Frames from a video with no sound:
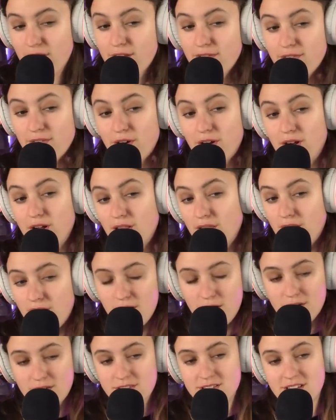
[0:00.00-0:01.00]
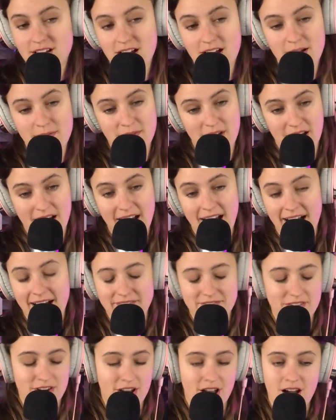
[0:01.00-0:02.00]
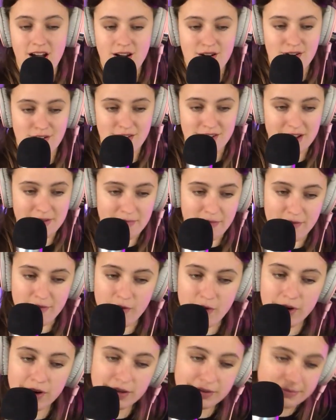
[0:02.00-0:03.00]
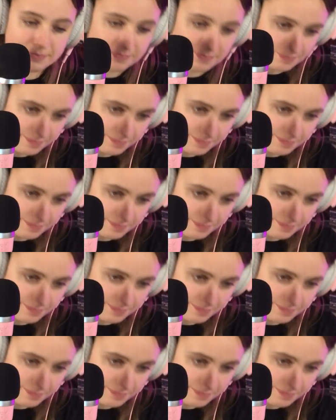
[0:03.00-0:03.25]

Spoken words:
for a long time and I have not heard it before.